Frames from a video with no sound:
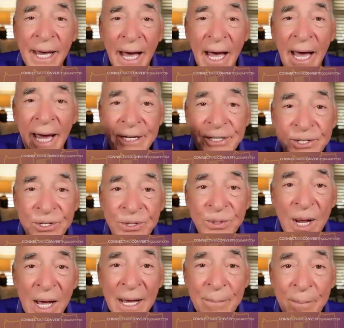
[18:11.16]
I do
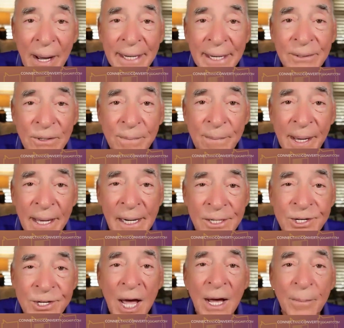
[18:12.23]
not
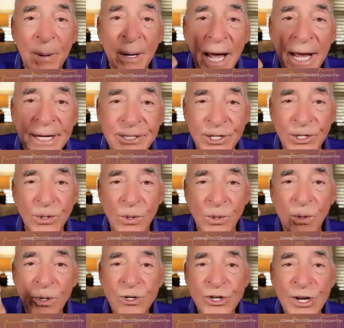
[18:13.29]
micromanage, but I
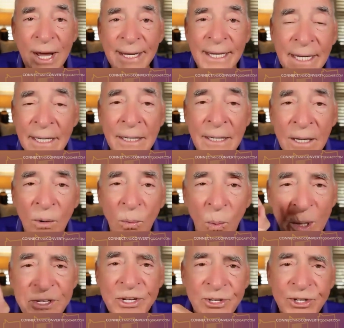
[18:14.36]
do check in.
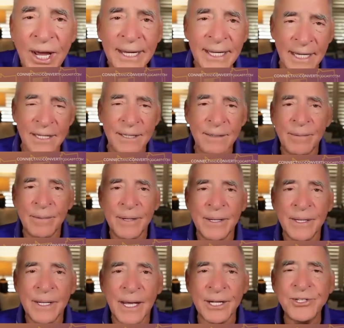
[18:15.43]
What's a check-in?
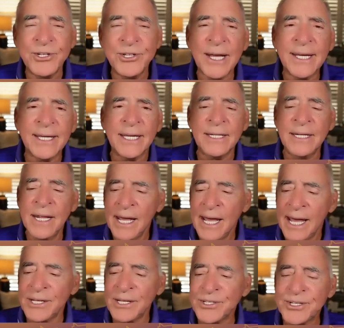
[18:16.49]
A check-in
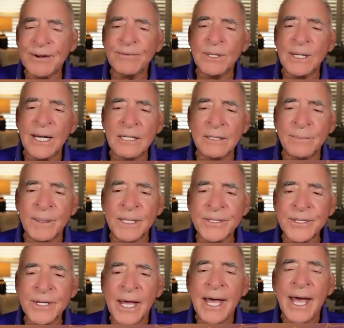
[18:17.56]
has several
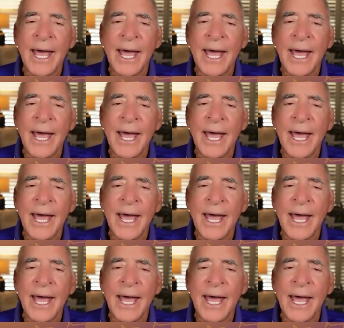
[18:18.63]
elements.